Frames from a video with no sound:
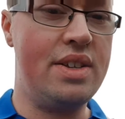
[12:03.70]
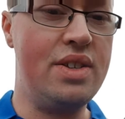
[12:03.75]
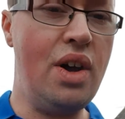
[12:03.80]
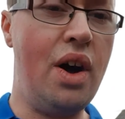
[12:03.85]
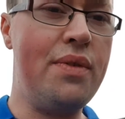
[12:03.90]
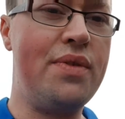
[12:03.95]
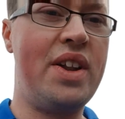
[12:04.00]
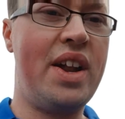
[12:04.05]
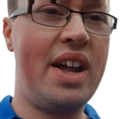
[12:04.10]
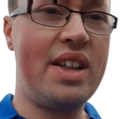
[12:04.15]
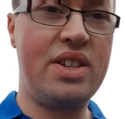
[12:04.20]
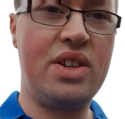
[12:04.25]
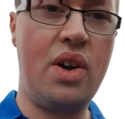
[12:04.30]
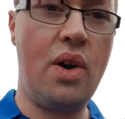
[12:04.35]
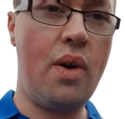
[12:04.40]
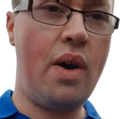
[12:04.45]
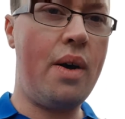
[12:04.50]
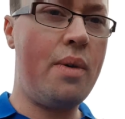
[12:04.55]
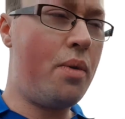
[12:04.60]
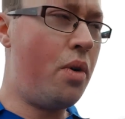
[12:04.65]
often I get to
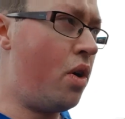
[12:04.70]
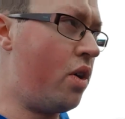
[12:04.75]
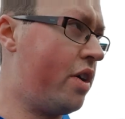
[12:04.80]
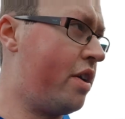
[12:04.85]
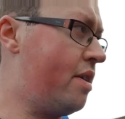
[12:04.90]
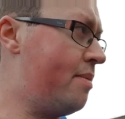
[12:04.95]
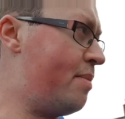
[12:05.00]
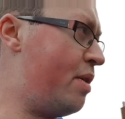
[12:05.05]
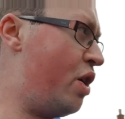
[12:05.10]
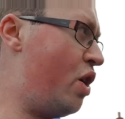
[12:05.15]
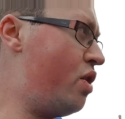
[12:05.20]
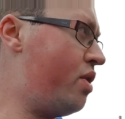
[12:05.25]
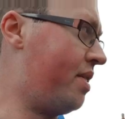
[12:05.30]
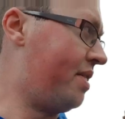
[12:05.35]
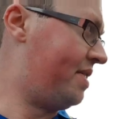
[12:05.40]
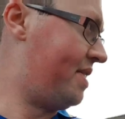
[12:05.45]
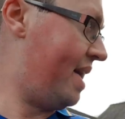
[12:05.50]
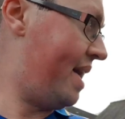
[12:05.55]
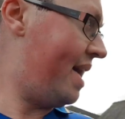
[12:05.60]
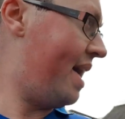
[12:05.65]
go out walking on my own,
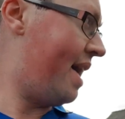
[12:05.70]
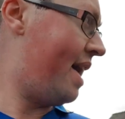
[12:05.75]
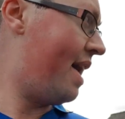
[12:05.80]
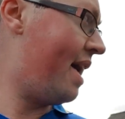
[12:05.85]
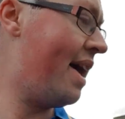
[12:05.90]
you see.